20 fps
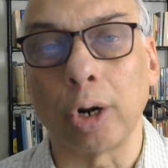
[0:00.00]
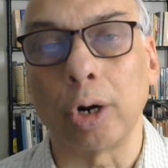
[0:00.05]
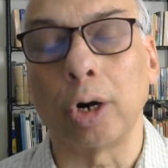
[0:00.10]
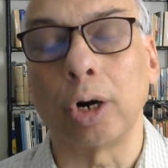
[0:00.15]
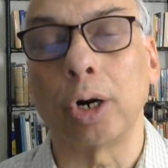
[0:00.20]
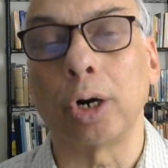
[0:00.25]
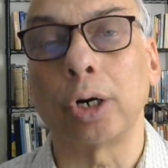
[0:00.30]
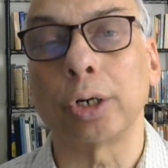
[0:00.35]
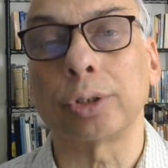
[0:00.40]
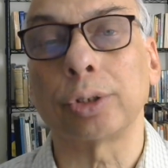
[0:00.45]

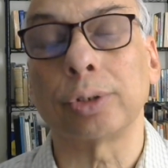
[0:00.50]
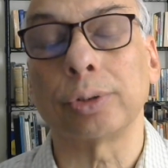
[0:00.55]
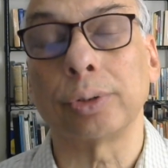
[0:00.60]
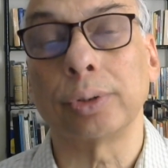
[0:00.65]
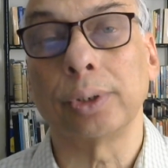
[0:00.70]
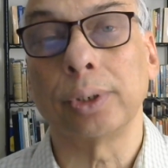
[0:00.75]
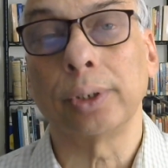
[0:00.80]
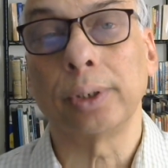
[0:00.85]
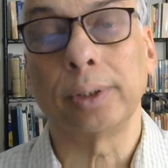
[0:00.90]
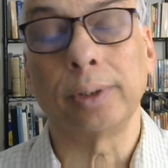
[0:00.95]
earth.
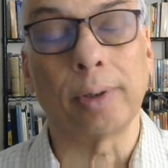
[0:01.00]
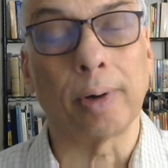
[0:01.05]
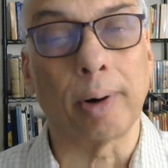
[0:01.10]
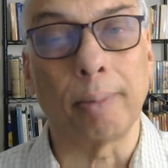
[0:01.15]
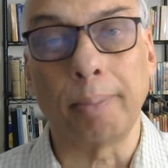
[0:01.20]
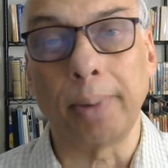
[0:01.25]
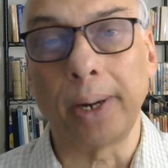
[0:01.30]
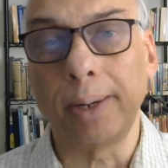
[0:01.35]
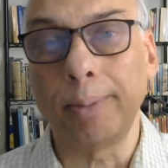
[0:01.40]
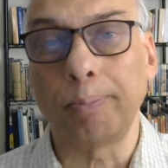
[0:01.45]
There are
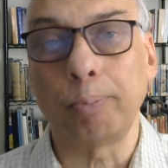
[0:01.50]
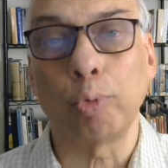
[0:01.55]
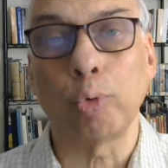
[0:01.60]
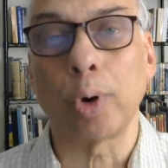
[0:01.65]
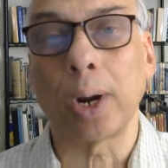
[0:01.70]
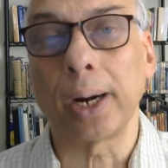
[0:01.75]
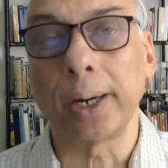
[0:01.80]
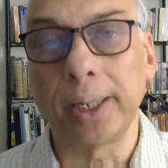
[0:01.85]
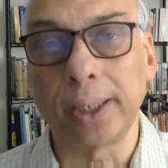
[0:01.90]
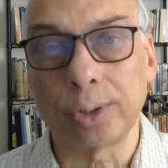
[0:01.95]
many
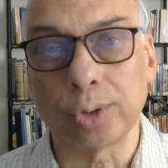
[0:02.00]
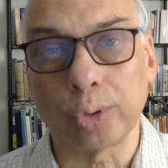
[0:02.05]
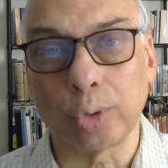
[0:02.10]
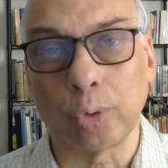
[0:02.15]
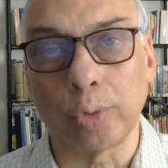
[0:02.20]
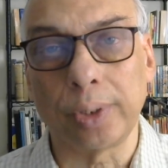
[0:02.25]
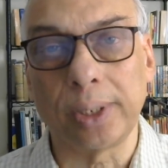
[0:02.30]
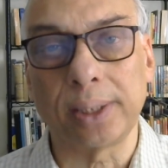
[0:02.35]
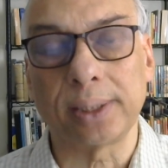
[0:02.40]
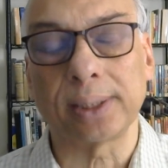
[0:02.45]
Puranic
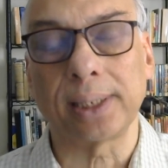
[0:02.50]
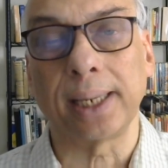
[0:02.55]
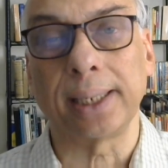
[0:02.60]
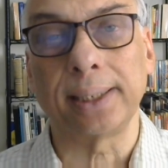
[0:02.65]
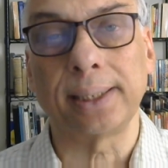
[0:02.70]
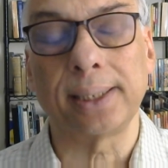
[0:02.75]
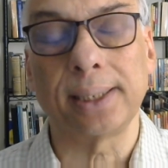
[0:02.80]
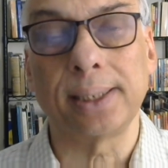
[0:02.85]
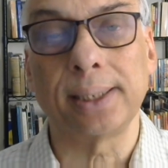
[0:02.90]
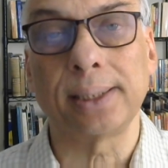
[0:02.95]
stories
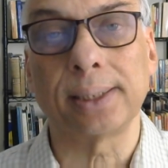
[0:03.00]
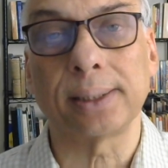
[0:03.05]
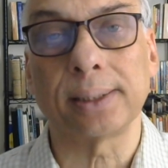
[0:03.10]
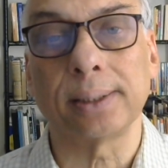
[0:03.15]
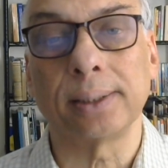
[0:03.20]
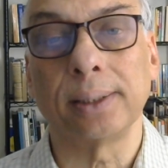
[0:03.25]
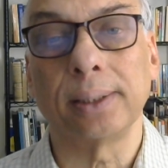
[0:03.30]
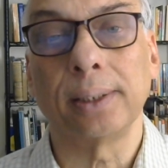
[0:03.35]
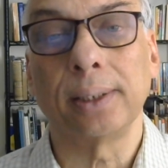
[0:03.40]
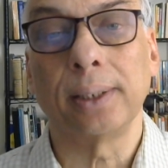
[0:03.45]
like this,